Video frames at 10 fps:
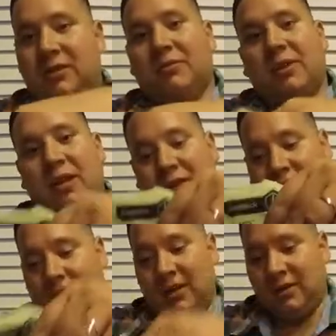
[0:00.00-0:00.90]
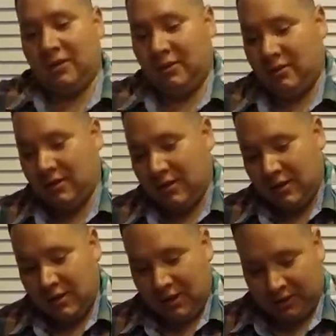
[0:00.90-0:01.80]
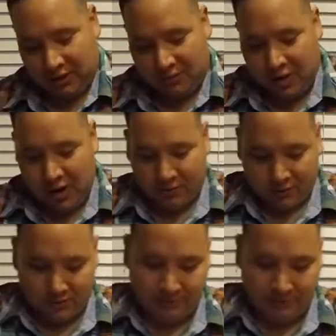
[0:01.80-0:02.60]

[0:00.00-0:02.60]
but that's not it. Let's see what else.